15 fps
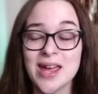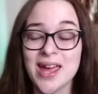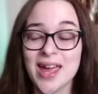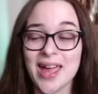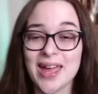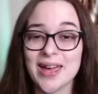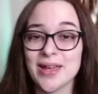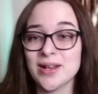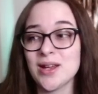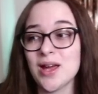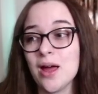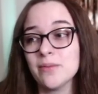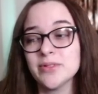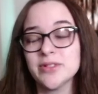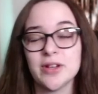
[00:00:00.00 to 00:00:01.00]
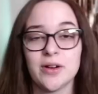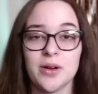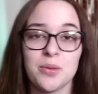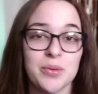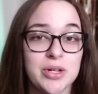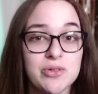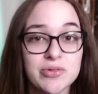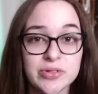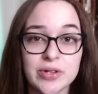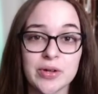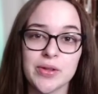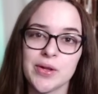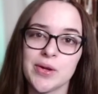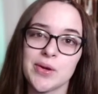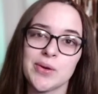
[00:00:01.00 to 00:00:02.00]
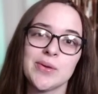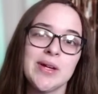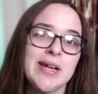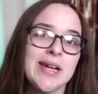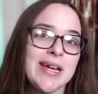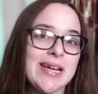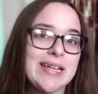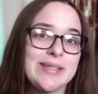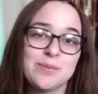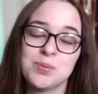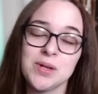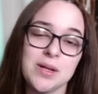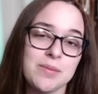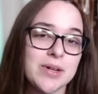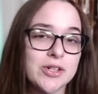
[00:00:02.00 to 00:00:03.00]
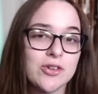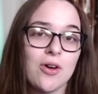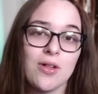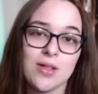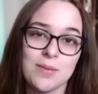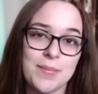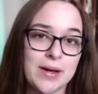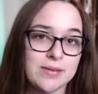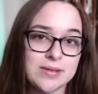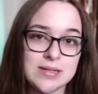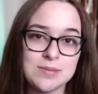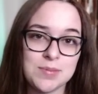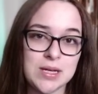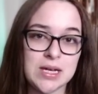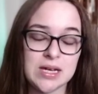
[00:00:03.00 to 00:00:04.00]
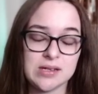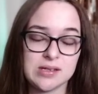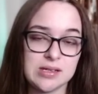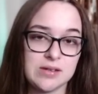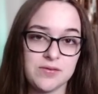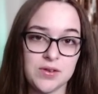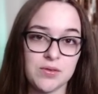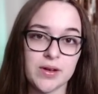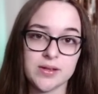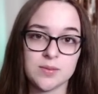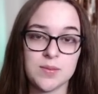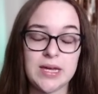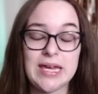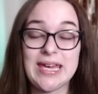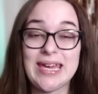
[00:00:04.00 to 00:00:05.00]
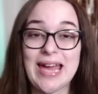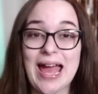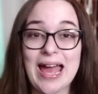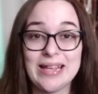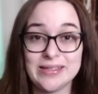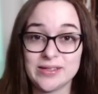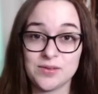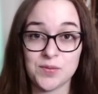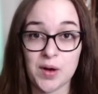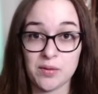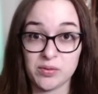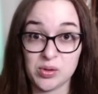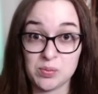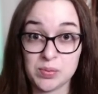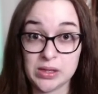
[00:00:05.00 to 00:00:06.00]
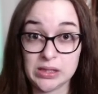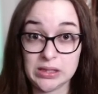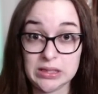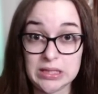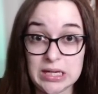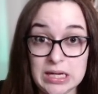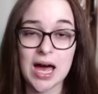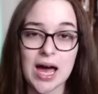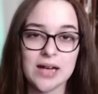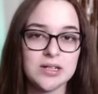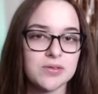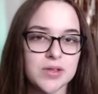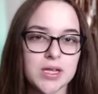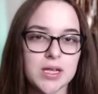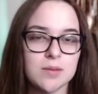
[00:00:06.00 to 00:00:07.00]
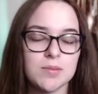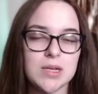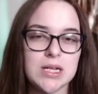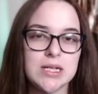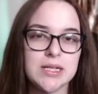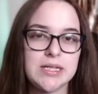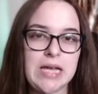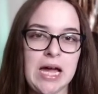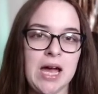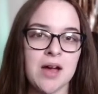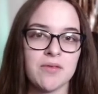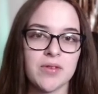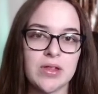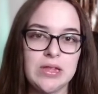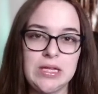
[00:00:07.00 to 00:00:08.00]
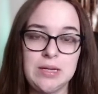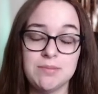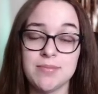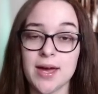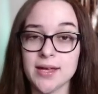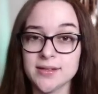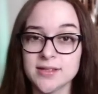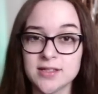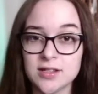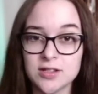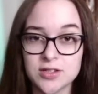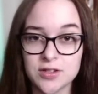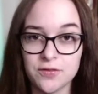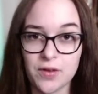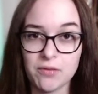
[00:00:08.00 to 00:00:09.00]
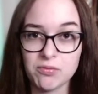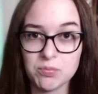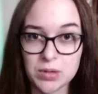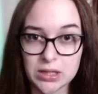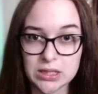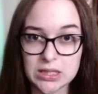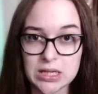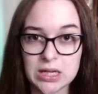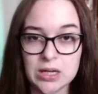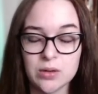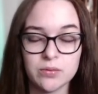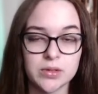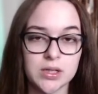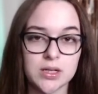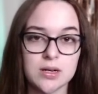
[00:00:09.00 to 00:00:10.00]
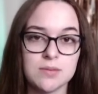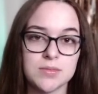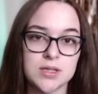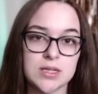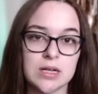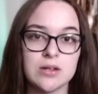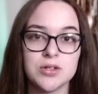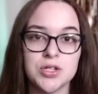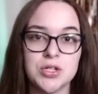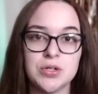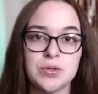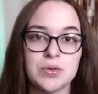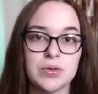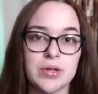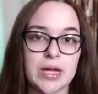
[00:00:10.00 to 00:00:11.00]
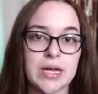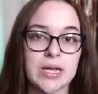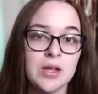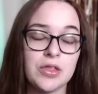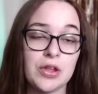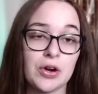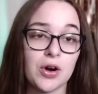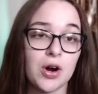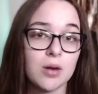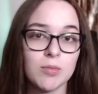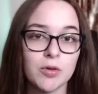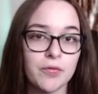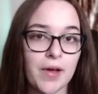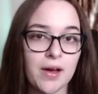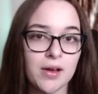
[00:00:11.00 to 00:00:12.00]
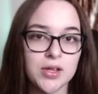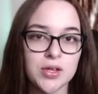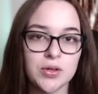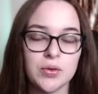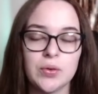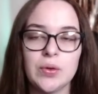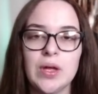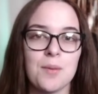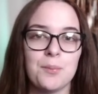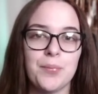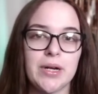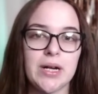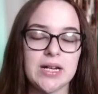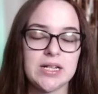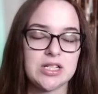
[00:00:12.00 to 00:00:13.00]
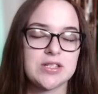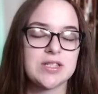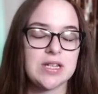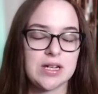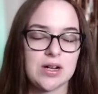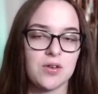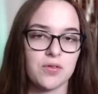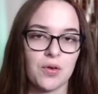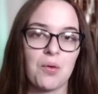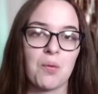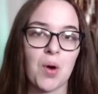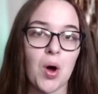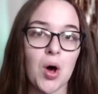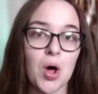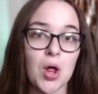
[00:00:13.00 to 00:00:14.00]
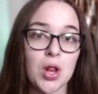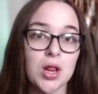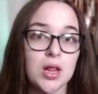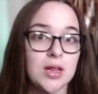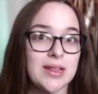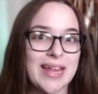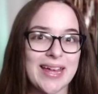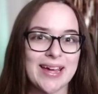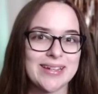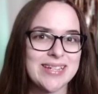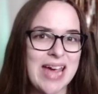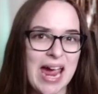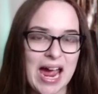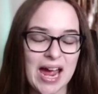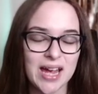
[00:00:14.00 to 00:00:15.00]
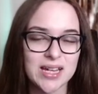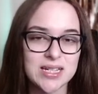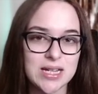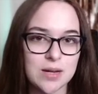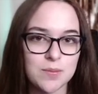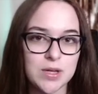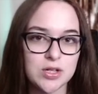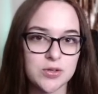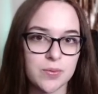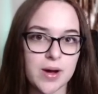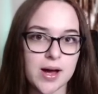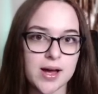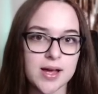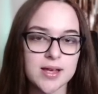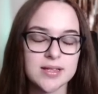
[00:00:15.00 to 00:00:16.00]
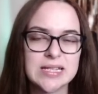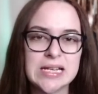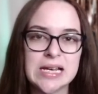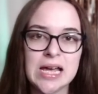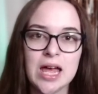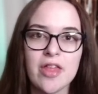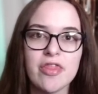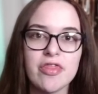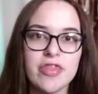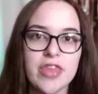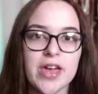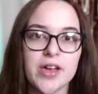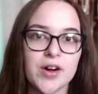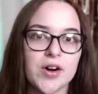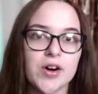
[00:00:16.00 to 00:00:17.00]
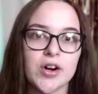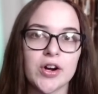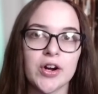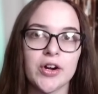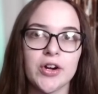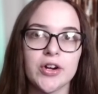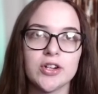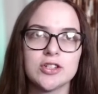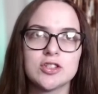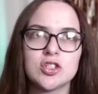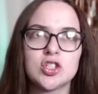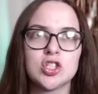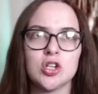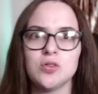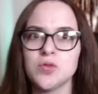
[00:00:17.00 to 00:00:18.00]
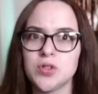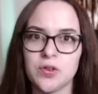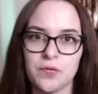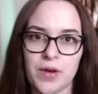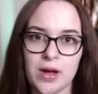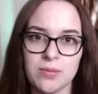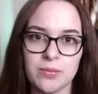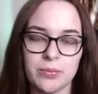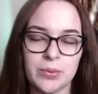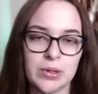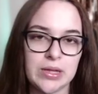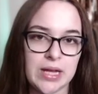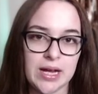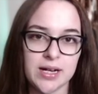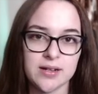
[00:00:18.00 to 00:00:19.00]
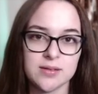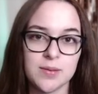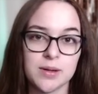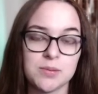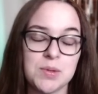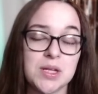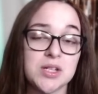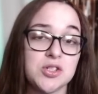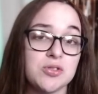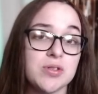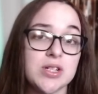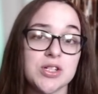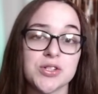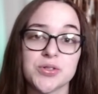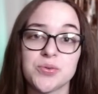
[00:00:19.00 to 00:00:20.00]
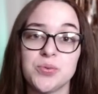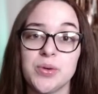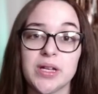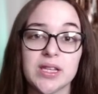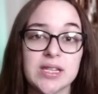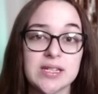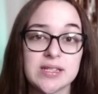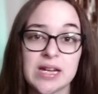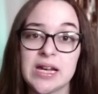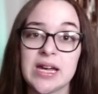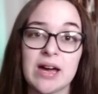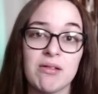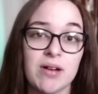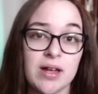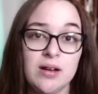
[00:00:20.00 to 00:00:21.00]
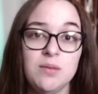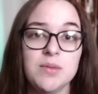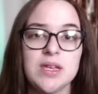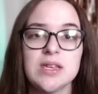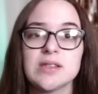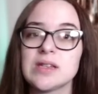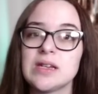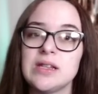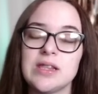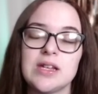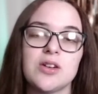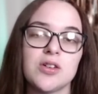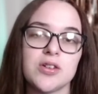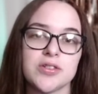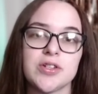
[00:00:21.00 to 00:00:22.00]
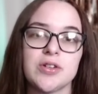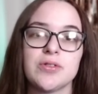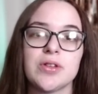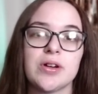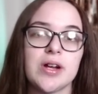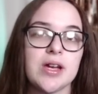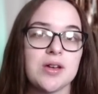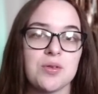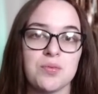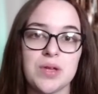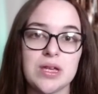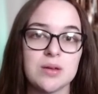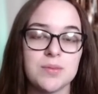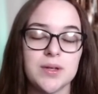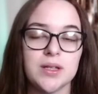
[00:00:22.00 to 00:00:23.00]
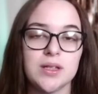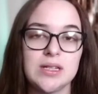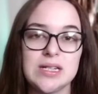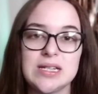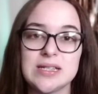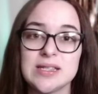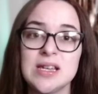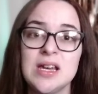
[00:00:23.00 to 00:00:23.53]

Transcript: and I'm sorry, when you solo, it's pretty much all about DPS, if you ask me, and survivability. I don't think minis have the best survivability when it comes down to like their armor value, but I just think overall, like attack damage wise, they are so survivable in that aspect because you can just quickly take out enemies, and then also their AoE abilities